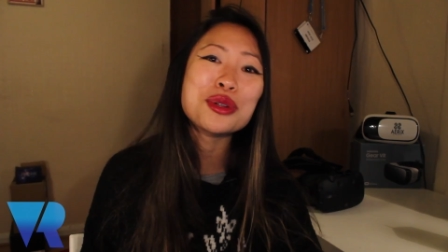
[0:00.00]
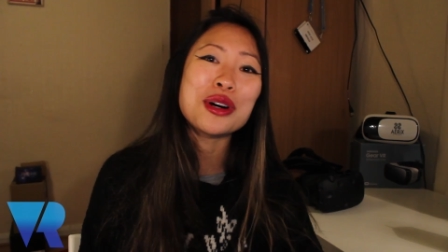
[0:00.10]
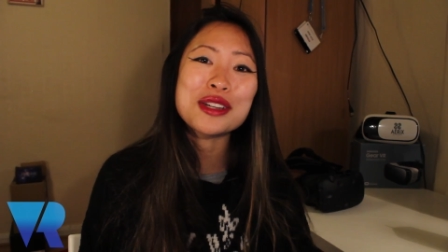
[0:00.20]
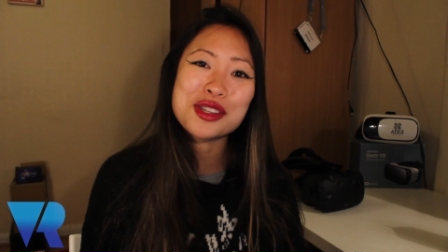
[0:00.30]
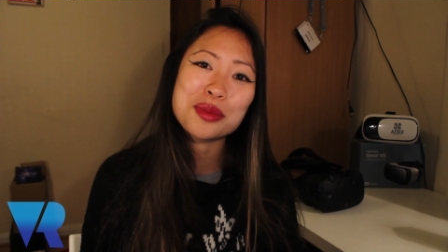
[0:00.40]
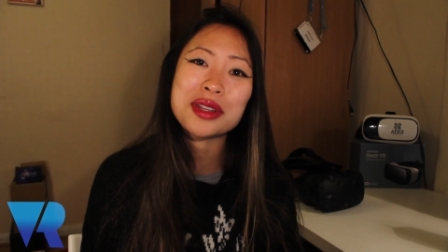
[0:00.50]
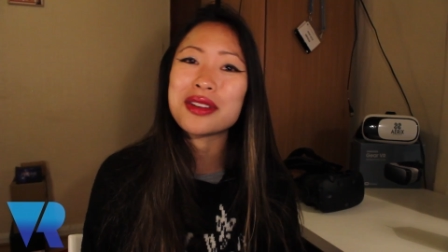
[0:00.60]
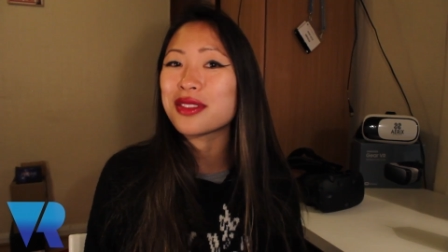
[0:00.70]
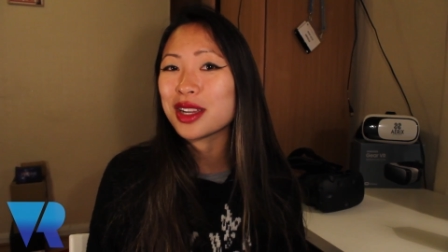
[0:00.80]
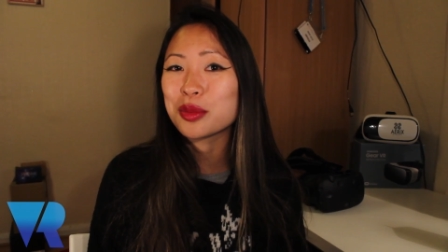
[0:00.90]
will also be
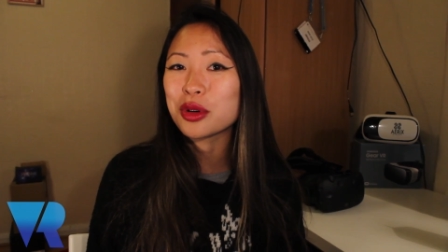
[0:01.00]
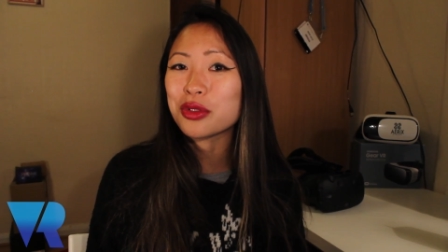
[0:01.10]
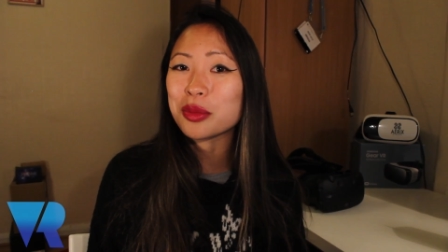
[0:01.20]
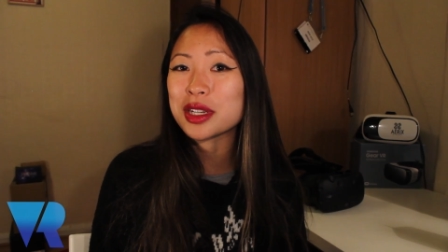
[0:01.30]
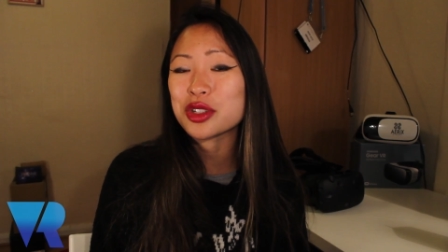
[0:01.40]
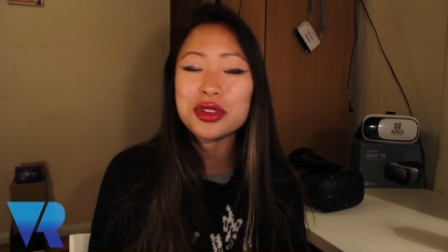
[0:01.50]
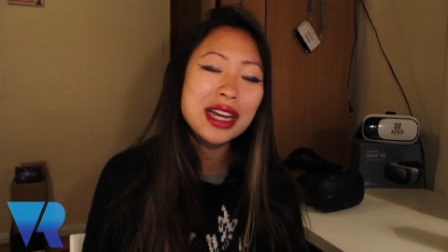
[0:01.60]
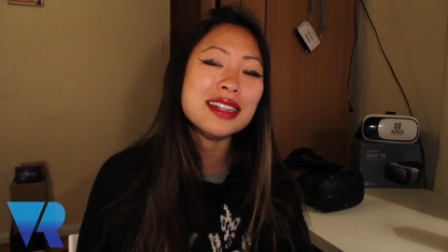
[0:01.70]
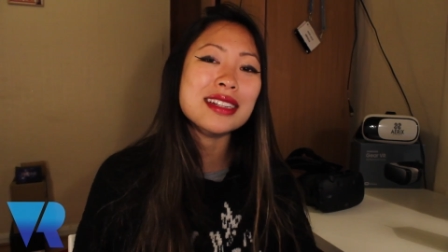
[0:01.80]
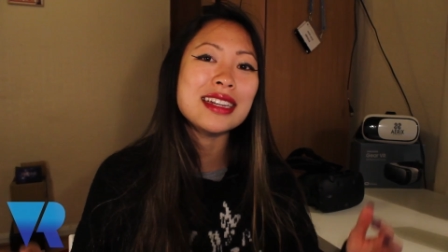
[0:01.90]
available for mixed
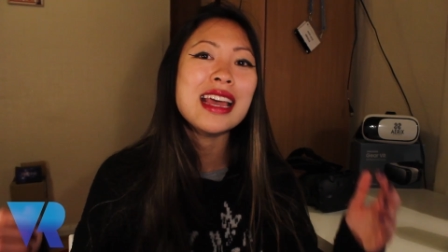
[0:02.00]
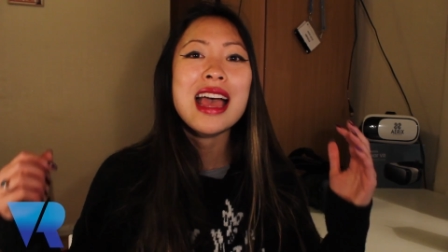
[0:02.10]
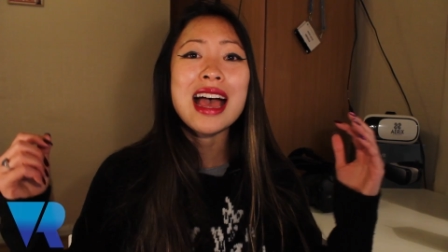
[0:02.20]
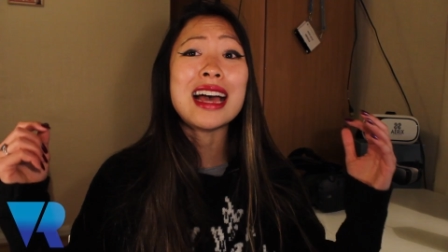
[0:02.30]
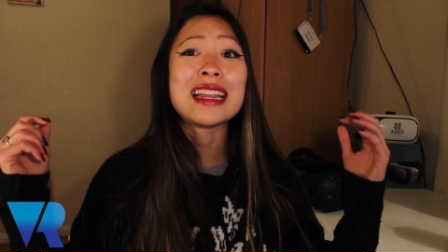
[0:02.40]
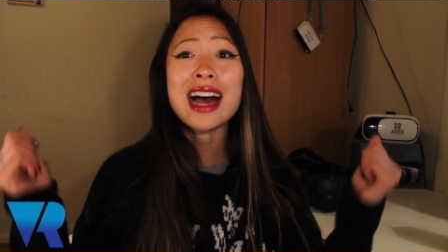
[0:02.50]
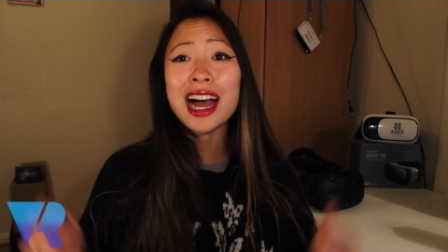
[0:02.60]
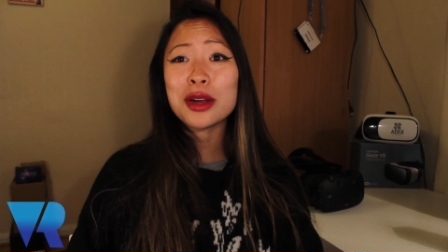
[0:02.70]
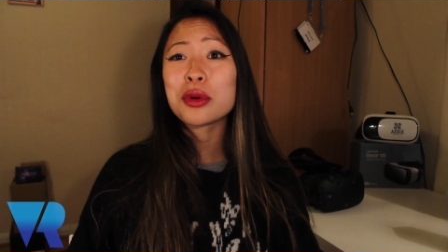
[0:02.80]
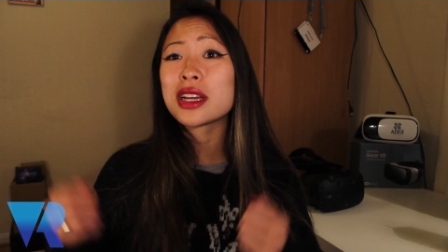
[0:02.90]
reality, and
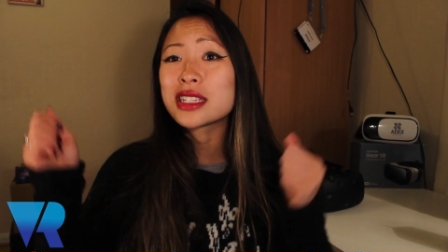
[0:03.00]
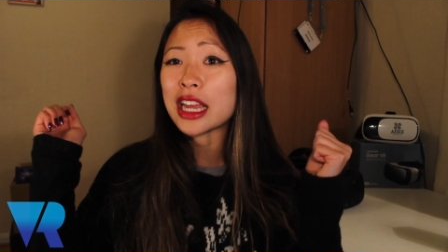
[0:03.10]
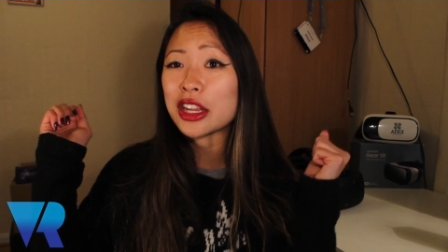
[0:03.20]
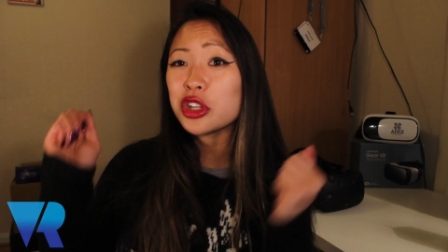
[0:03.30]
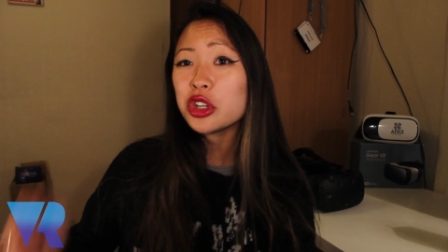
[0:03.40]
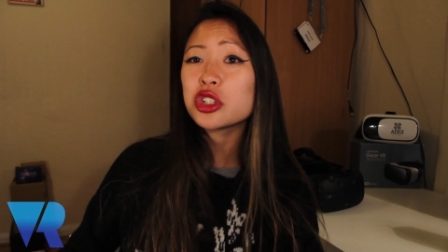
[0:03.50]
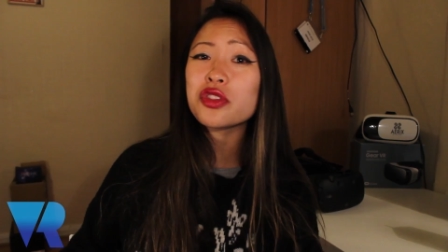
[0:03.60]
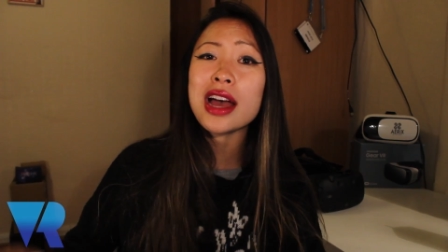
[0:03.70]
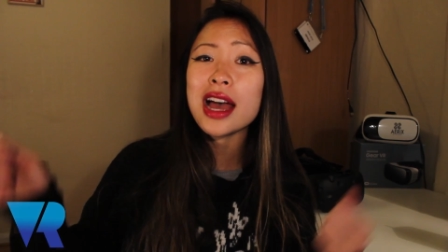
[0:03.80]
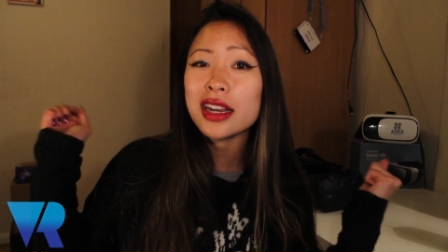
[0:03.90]
I was a huge
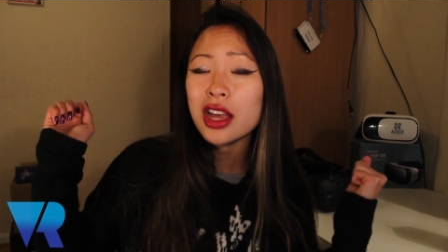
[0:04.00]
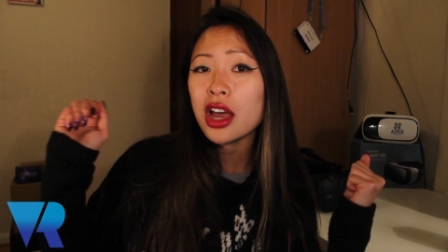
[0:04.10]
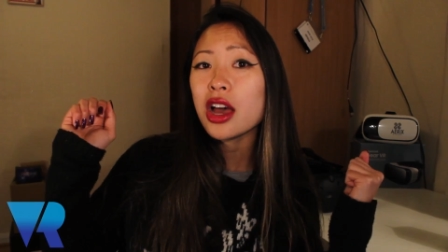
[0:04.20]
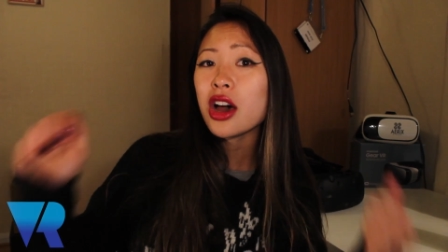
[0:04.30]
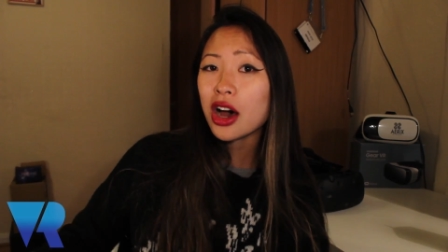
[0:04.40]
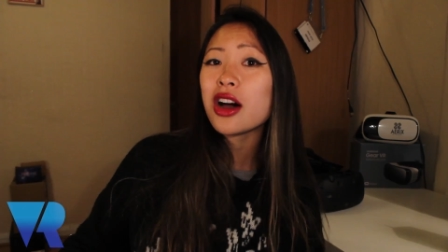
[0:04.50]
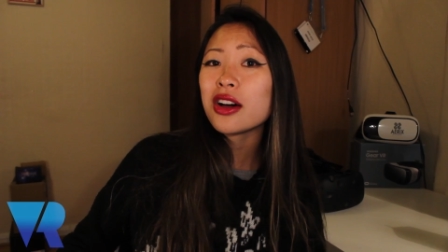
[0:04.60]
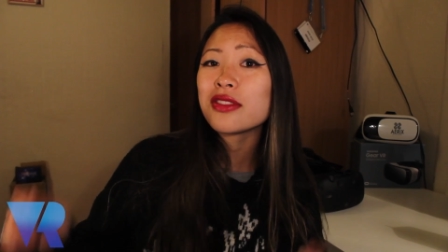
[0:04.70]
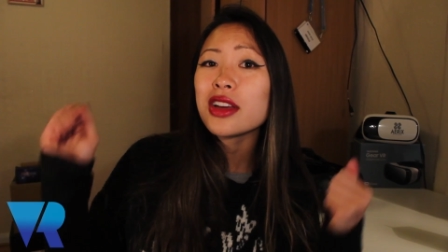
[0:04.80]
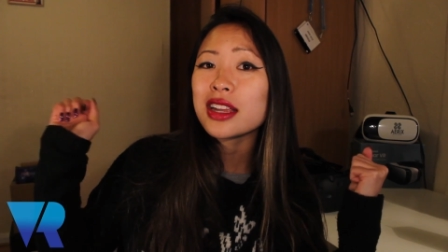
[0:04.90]
fan of